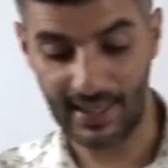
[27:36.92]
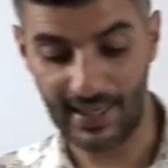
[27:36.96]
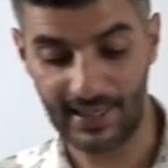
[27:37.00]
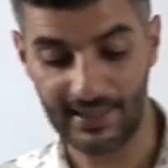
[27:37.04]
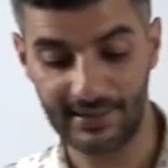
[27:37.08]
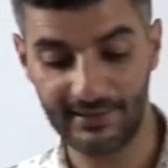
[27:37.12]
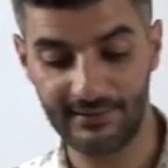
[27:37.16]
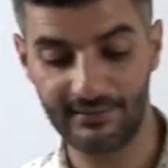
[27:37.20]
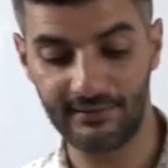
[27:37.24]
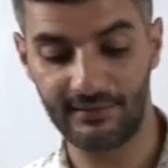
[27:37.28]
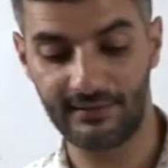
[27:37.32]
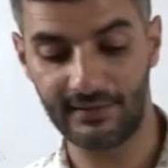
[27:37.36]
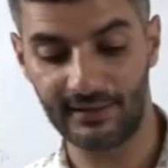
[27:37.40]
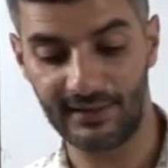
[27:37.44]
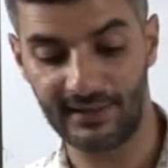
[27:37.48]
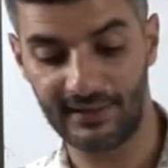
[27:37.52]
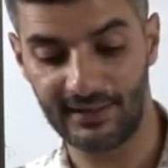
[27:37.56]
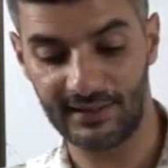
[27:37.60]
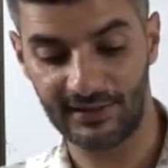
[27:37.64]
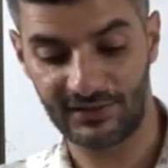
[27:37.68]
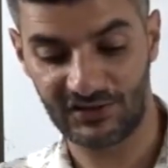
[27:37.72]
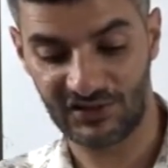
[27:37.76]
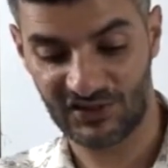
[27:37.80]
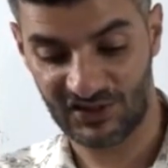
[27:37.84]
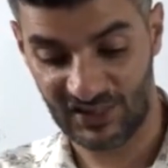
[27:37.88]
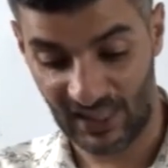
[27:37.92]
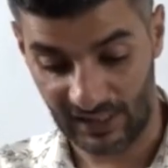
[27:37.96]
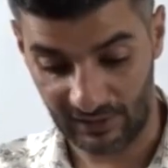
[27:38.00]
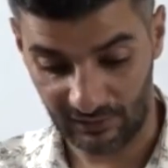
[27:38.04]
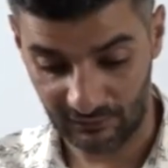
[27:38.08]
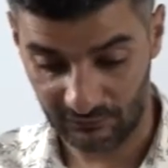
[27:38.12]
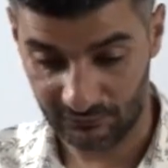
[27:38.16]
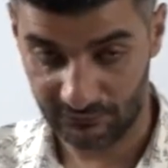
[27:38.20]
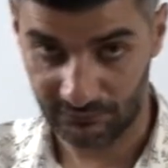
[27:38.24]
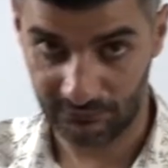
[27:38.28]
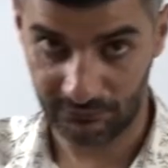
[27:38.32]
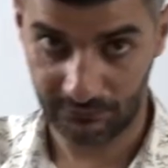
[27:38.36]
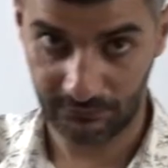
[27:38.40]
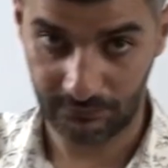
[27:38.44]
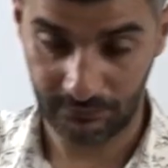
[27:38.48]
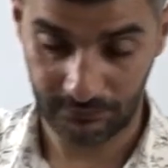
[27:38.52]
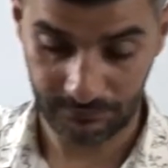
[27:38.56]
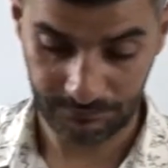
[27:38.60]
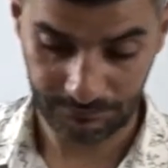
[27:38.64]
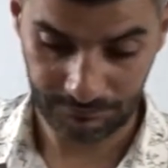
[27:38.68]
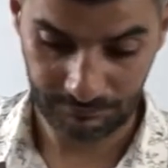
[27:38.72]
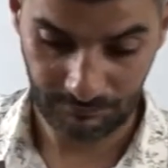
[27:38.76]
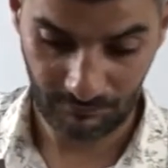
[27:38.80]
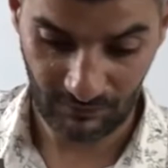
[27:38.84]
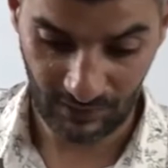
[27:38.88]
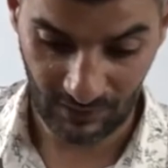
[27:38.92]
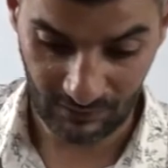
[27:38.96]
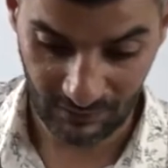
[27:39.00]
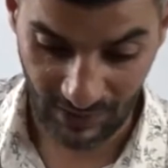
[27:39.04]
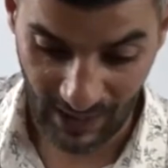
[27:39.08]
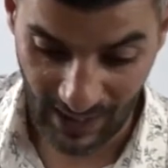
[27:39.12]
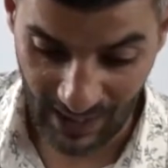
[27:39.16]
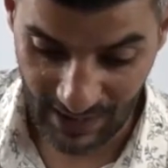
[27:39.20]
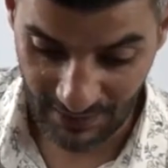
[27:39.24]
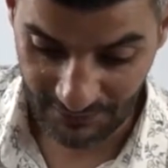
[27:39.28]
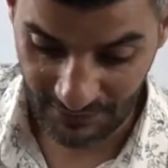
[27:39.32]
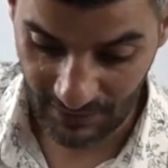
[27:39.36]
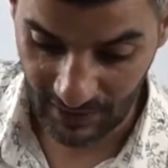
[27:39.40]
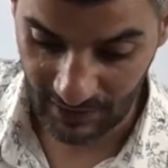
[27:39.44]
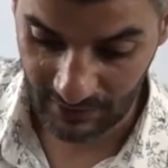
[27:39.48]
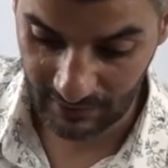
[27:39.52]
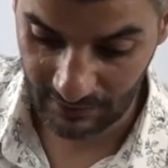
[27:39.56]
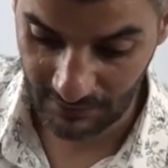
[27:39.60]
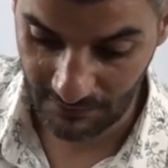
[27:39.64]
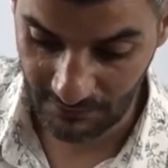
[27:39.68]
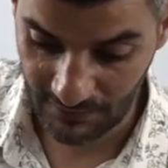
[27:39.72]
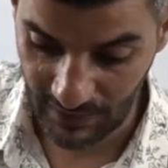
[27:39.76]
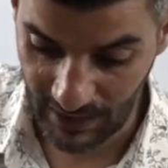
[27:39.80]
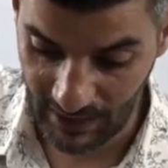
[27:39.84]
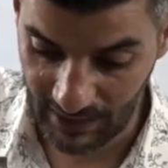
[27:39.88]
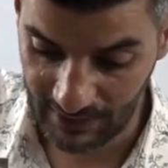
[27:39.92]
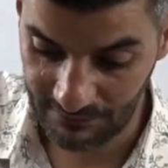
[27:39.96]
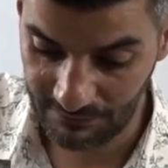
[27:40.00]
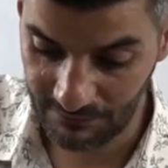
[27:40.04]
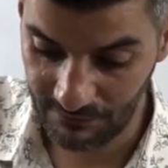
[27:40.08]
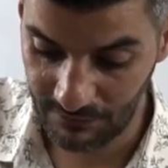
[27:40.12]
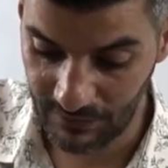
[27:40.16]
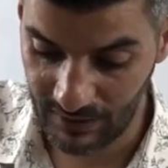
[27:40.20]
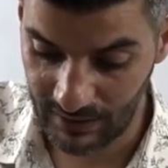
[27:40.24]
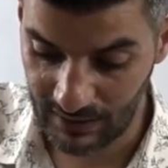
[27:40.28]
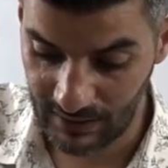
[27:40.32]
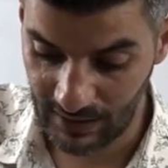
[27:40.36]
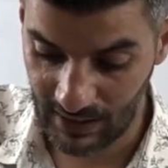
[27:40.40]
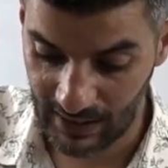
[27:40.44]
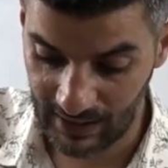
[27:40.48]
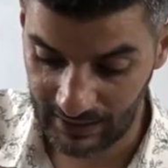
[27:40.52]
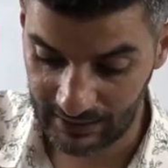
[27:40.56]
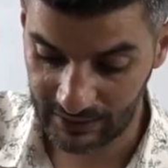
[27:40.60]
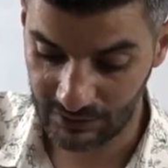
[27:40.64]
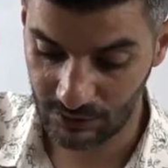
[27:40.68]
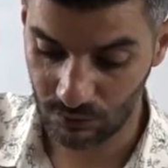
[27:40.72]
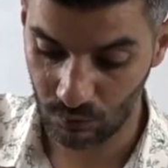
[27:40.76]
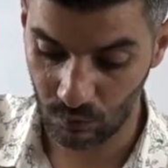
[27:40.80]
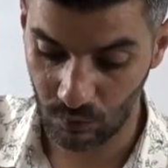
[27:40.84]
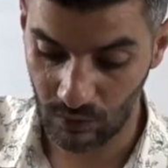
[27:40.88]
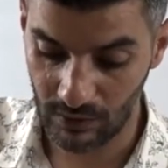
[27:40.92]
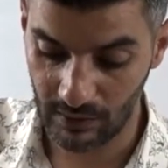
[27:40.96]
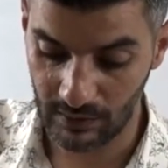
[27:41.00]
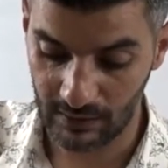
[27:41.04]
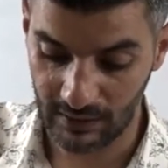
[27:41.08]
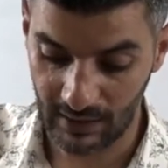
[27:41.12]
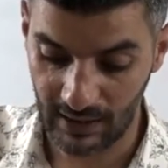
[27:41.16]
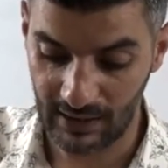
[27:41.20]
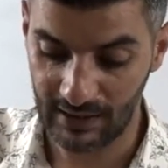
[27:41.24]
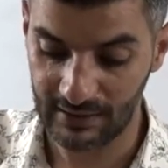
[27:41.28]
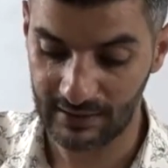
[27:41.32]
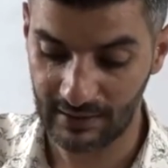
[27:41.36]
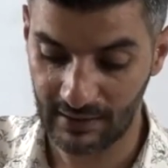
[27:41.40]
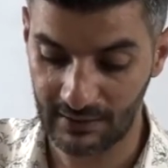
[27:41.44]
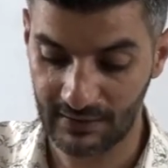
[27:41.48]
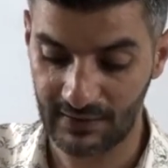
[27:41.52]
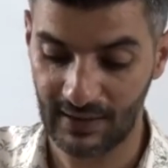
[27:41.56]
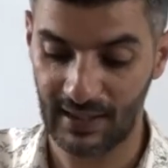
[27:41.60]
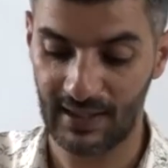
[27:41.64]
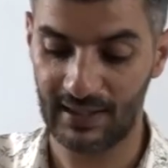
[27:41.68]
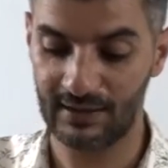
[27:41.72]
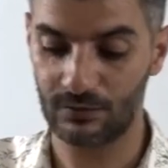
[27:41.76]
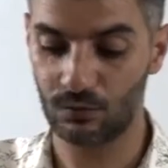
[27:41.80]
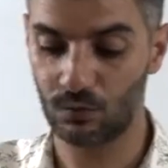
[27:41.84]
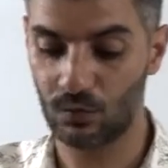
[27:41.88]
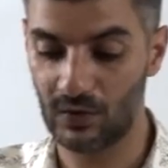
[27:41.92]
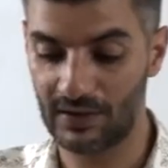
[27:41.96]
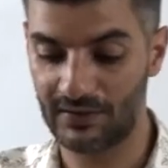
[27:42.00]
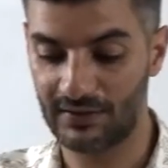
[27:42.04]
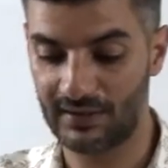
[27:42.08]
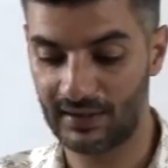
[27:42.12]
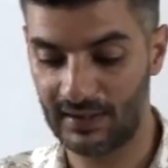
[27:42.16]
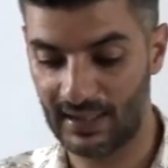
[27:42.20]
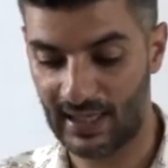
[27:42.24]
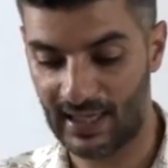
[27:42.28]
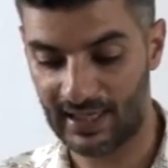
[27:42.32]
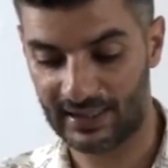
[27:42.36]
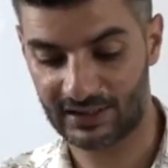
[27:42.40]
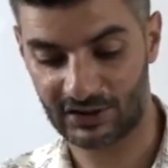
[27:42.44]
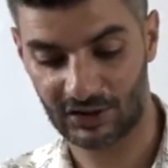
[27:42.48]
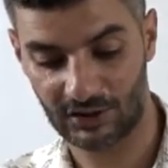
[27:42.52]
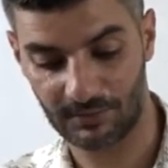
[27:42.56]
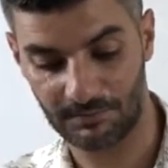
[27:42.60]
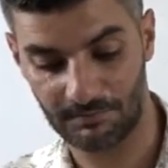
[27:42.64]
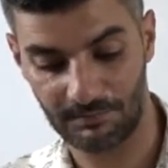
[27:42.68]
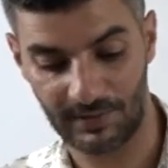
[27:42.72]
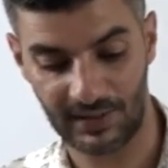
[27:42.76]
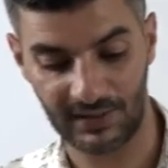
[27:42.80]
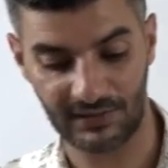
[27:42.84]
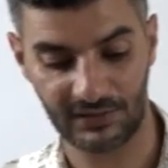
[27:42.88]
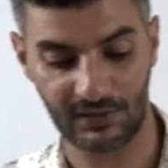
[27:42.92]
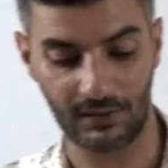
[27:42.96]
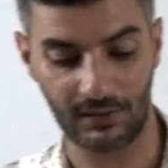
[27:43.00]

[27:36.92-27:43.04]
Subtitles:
end in itself, rather than with the action based